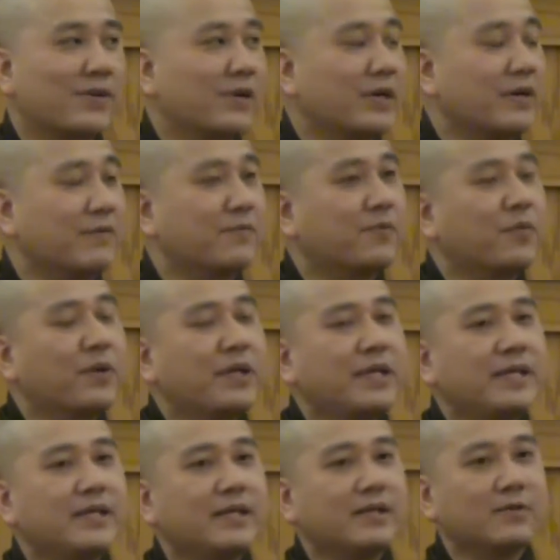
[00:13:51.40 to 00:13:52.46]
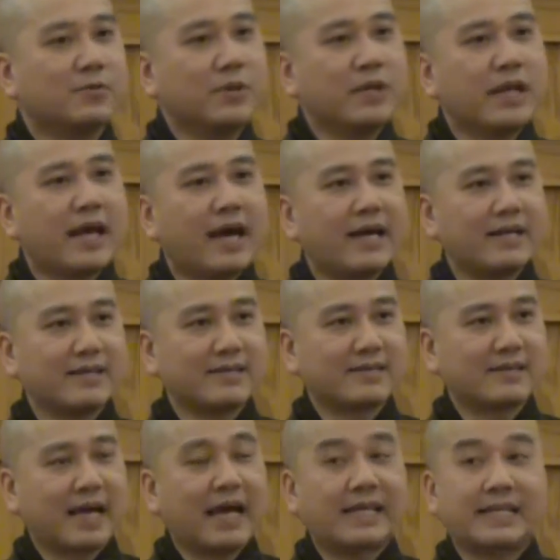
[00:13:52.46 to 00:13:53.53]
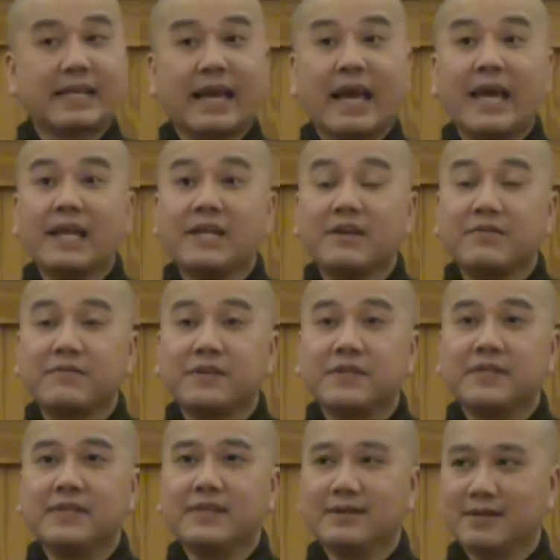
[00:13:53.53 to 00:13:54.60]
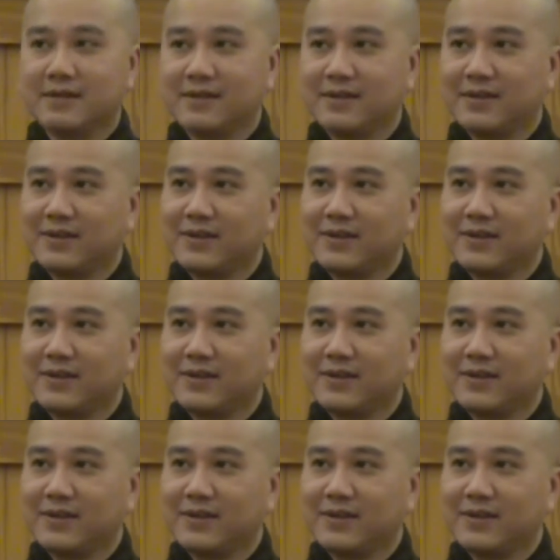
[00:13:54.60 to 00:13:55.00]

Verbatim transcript: so if we realize at the end of the year,